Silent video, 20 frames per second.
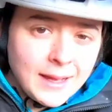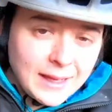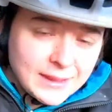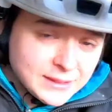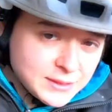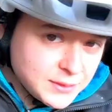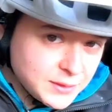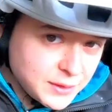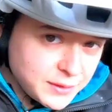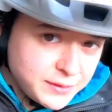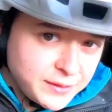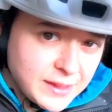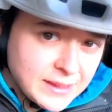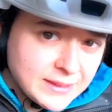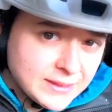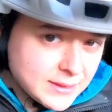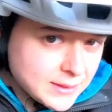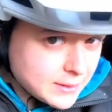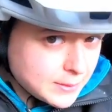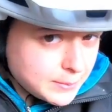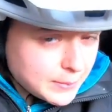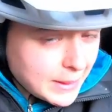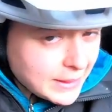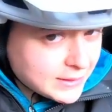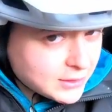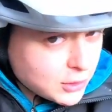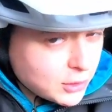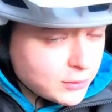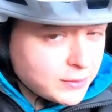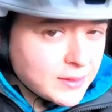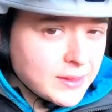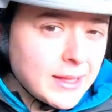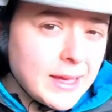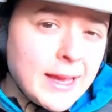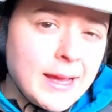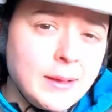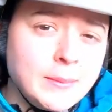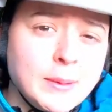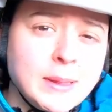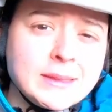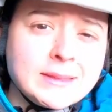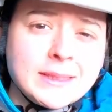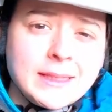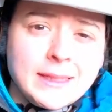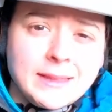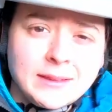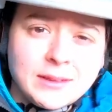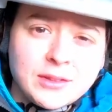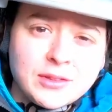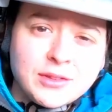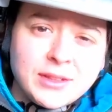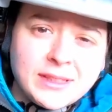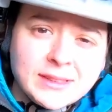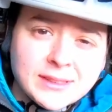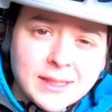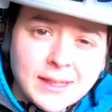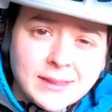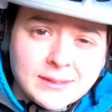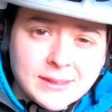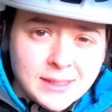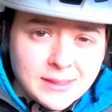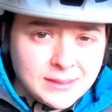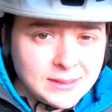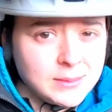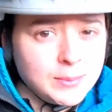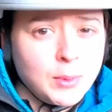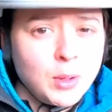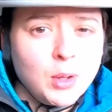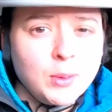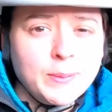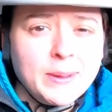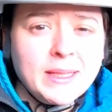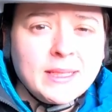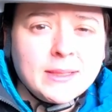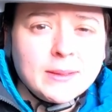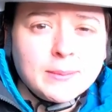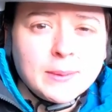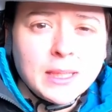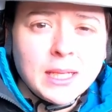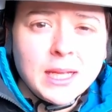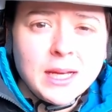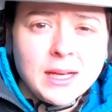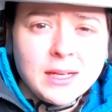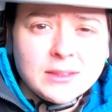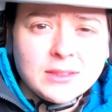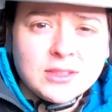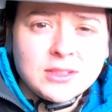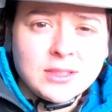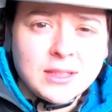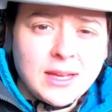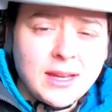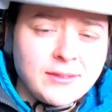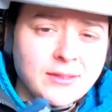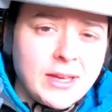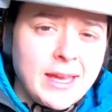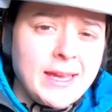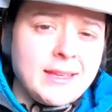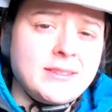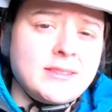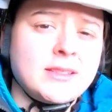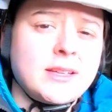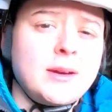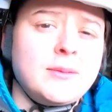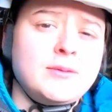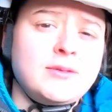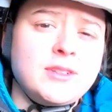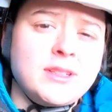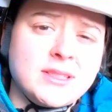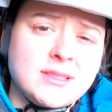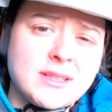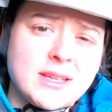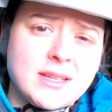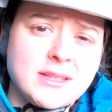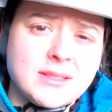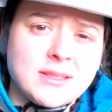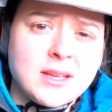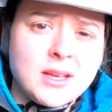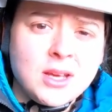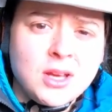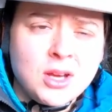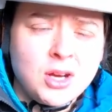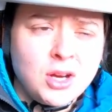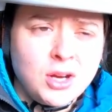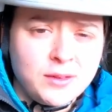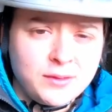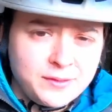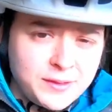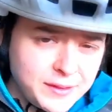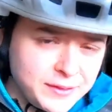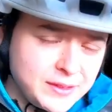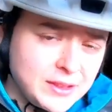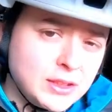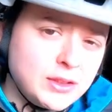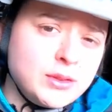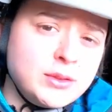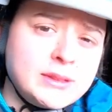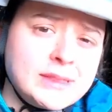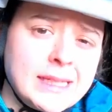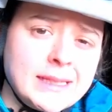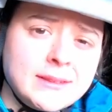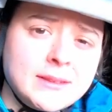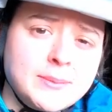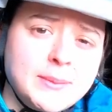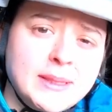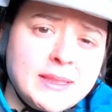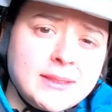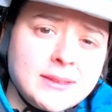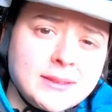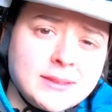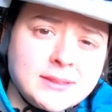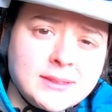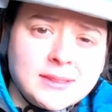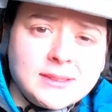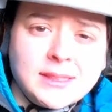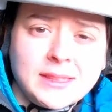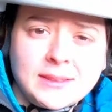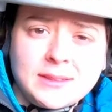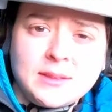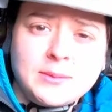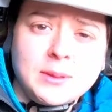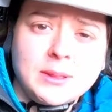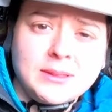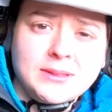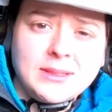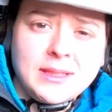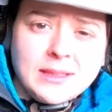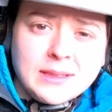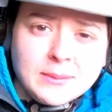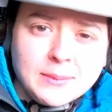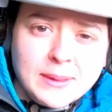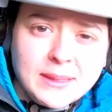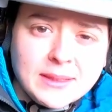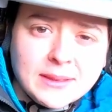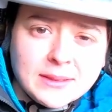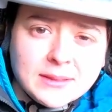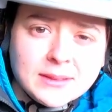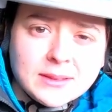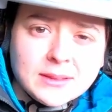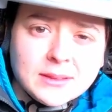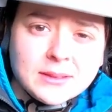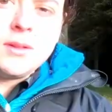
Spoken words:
As for the fit, MET offer the helmet in 3 sizes, small, medium and large, to cover head circumferences of 52 centimeters to 61 centimeters.